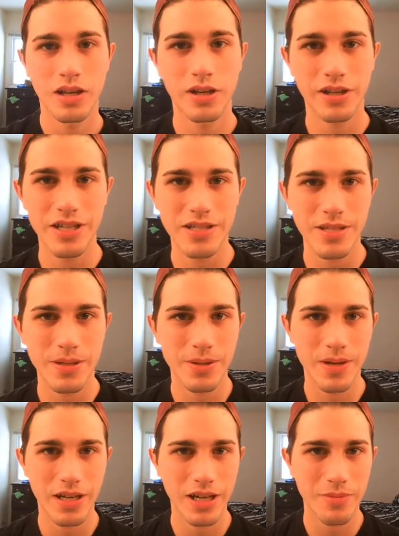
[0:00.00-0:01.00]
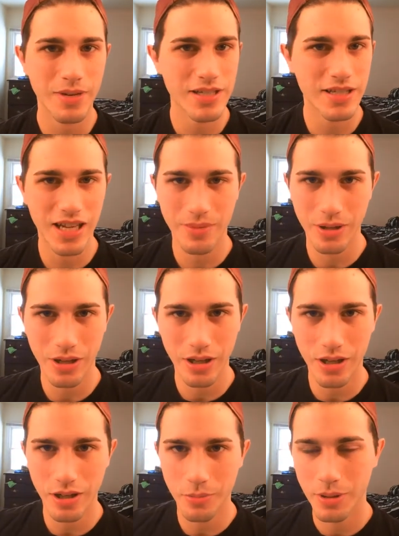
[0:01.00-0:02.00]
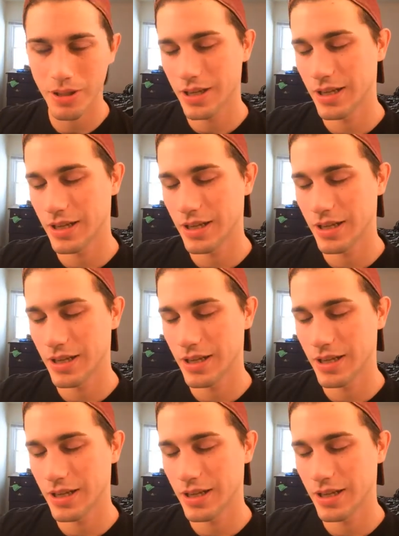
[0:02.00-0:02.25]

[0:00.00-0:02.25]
Okay, so I got my timer up,